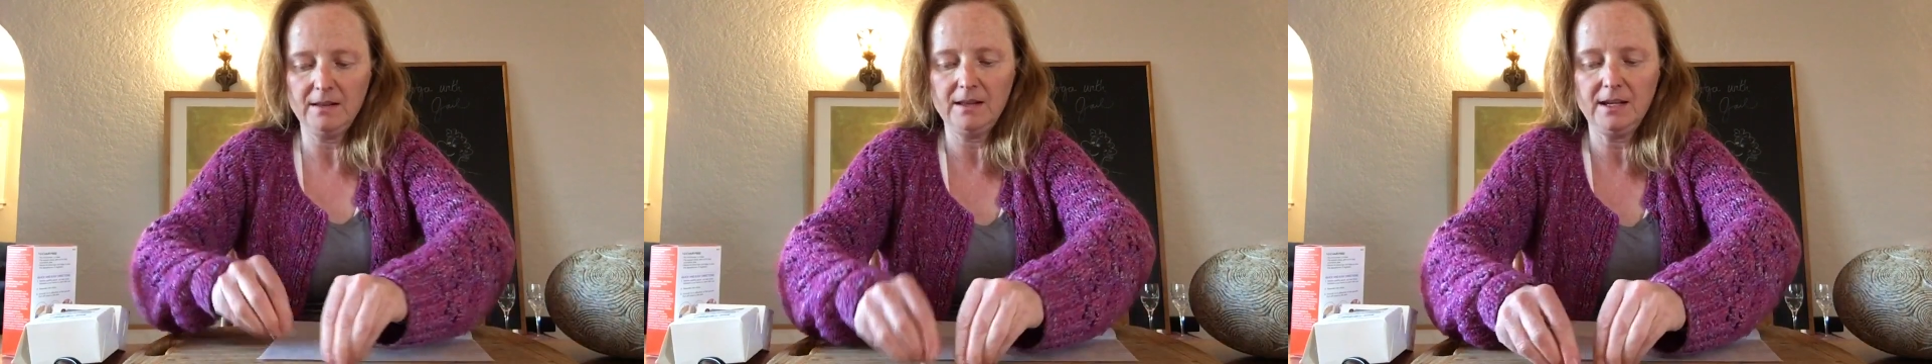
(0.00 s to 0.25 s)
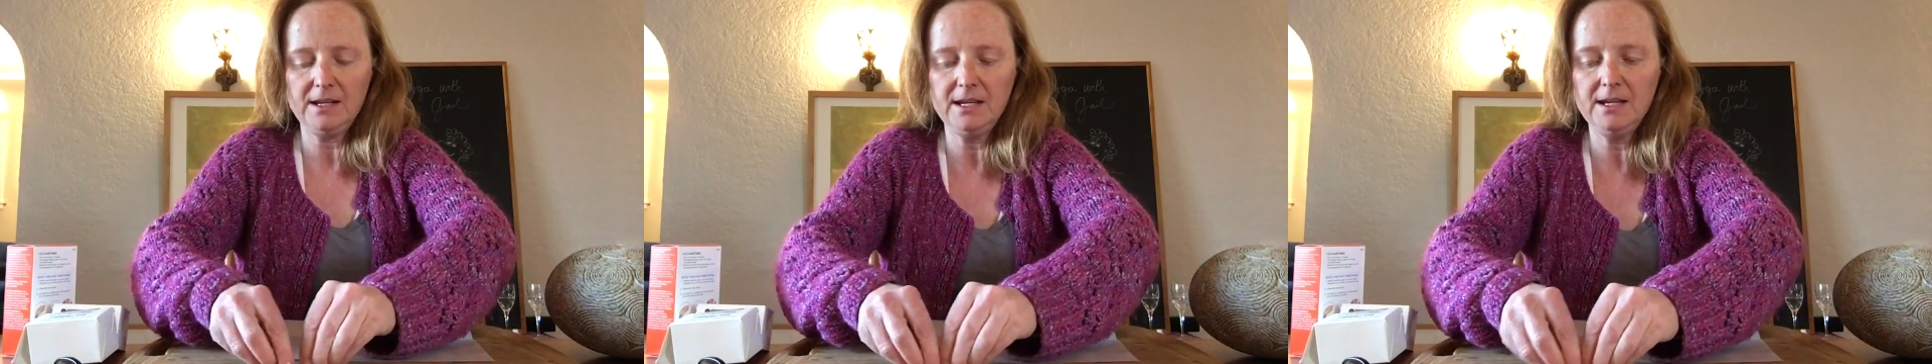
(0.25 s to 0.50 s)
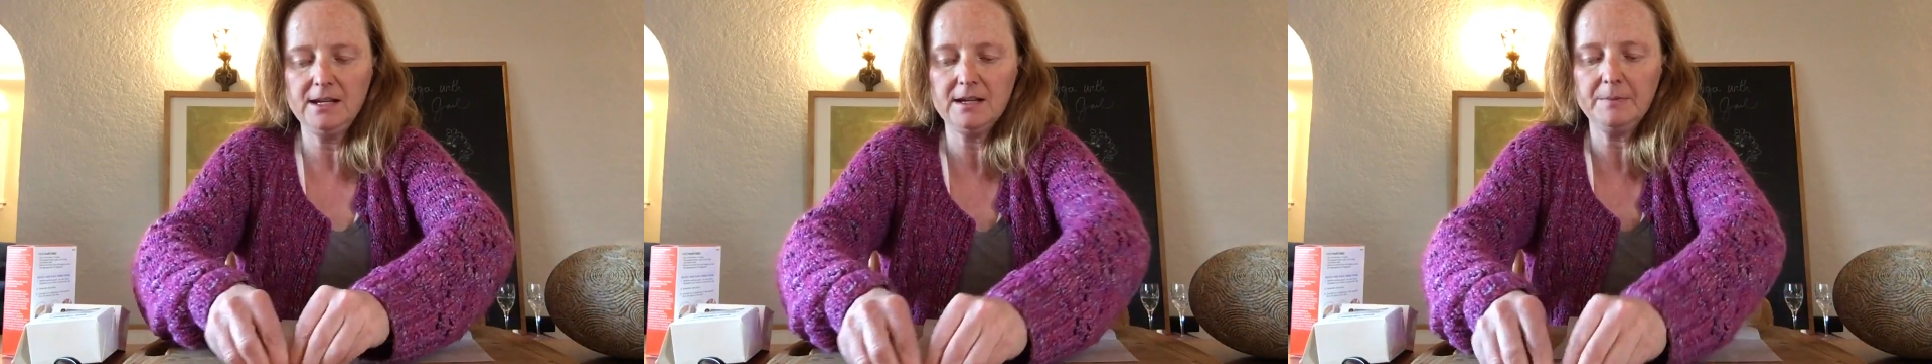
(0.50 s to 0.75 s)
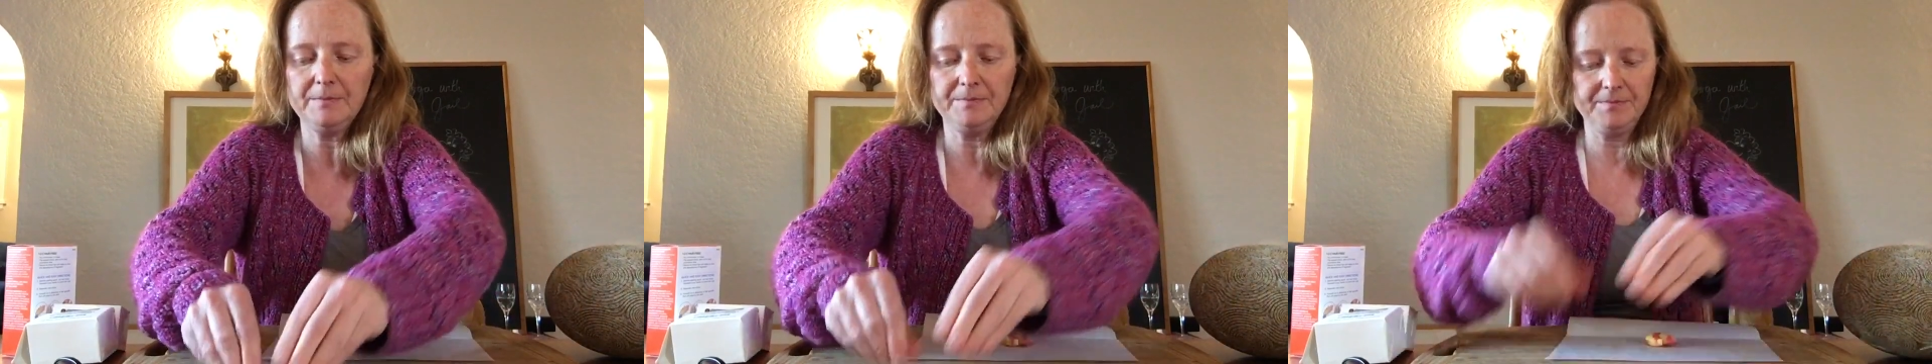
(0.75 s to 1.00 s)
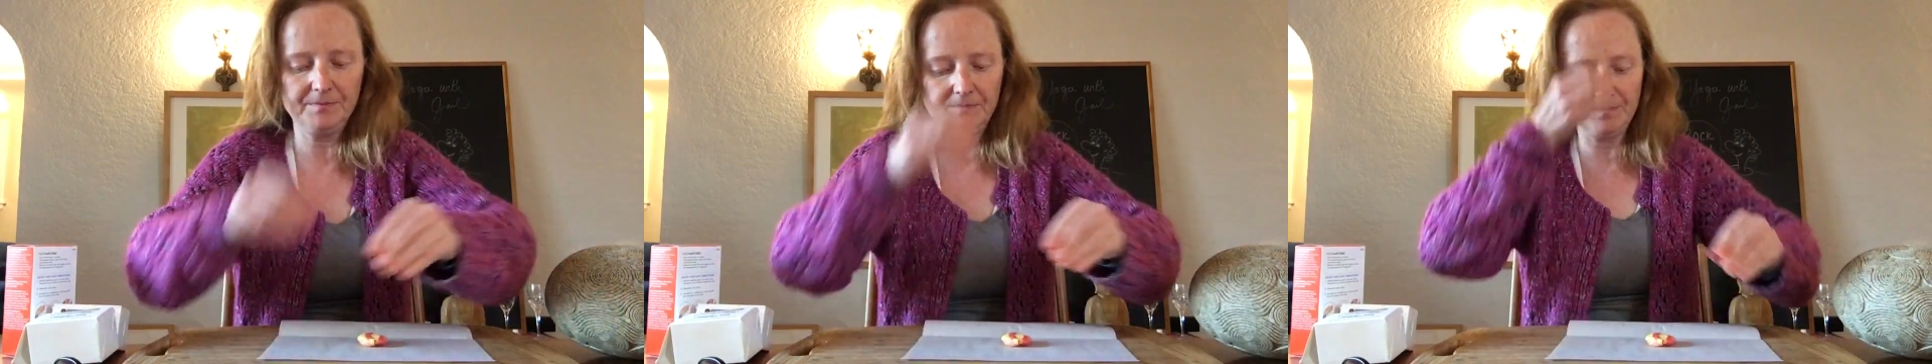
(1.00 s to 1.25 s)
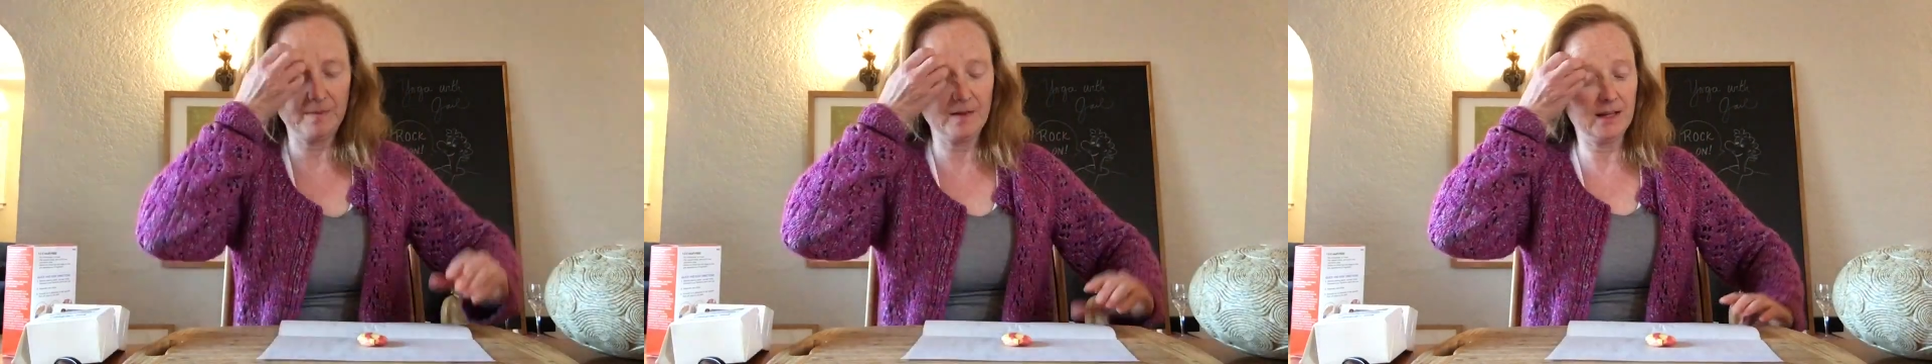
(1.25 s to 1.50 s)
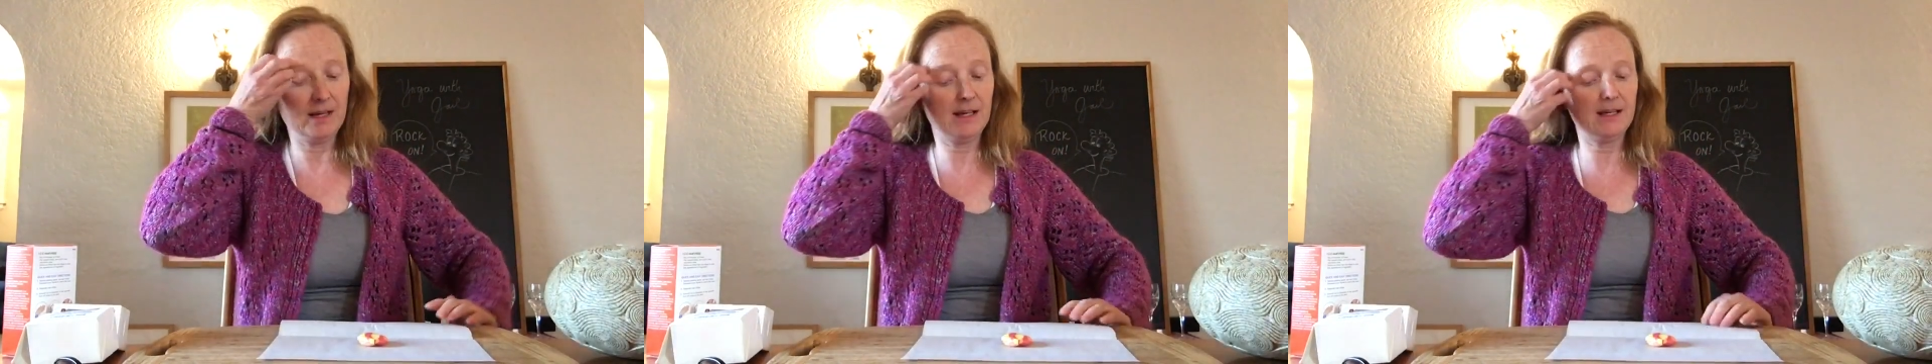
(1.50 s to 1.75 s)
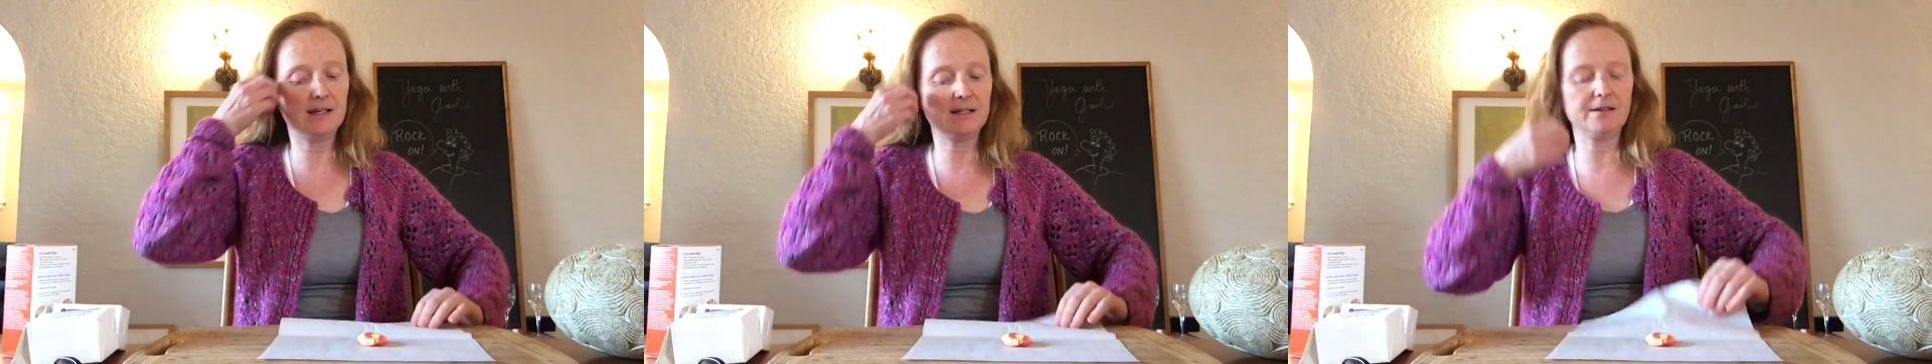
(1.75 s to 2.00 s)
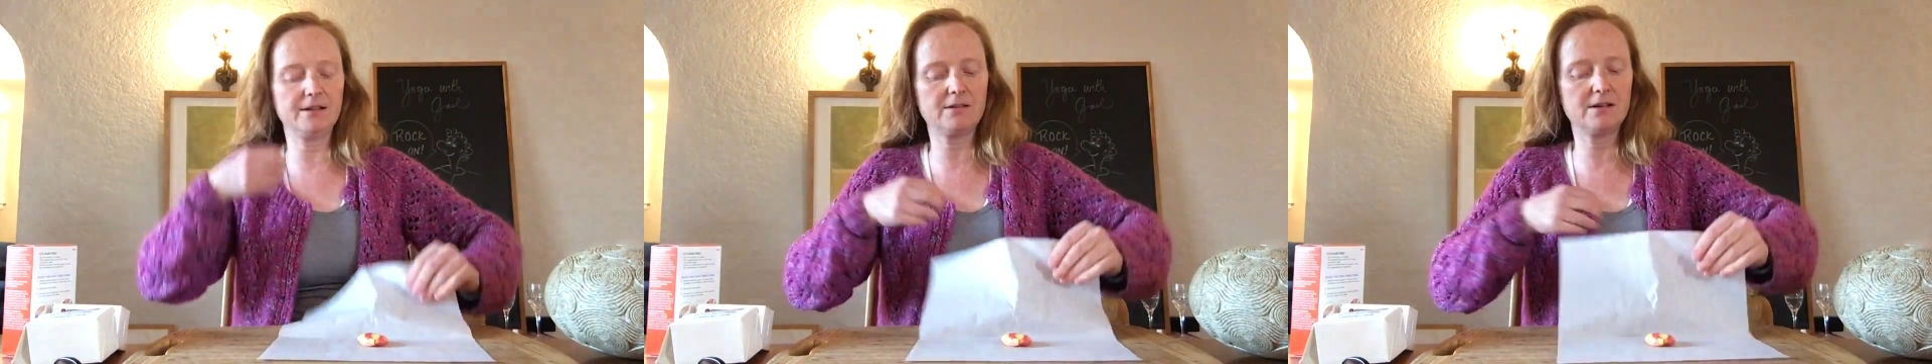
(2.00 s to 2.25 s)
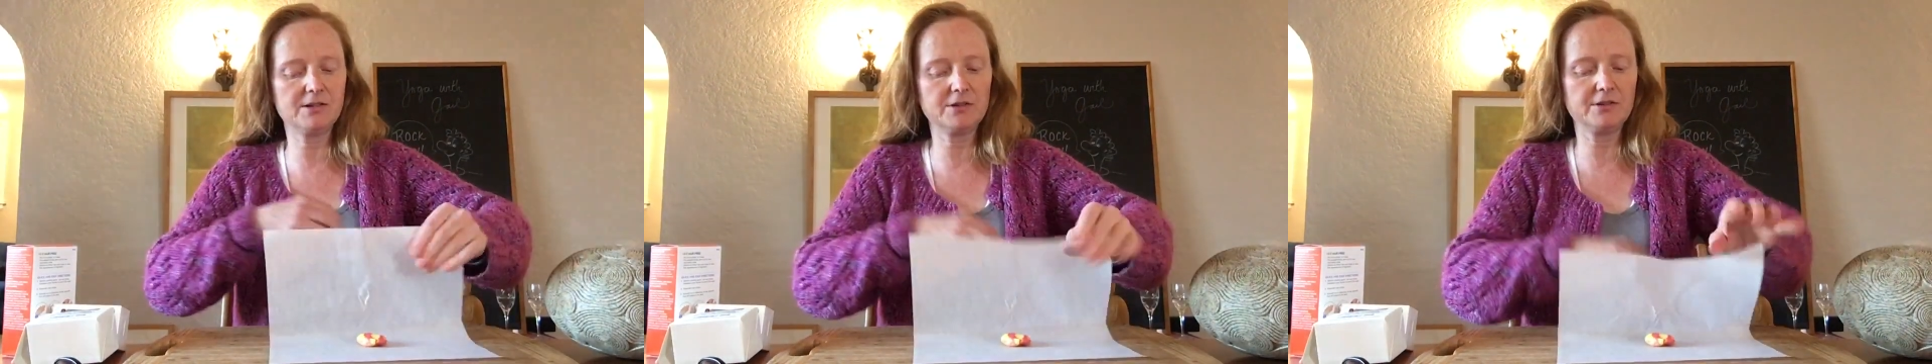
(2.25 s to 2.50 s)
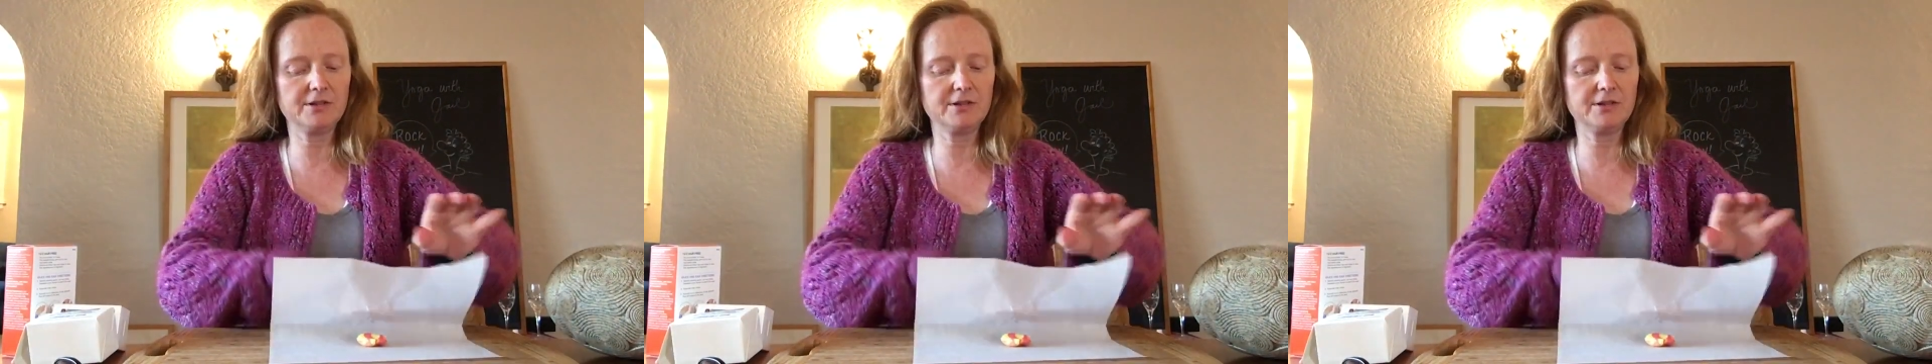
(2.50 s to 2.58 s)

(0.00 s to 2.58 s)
heat up, and they're under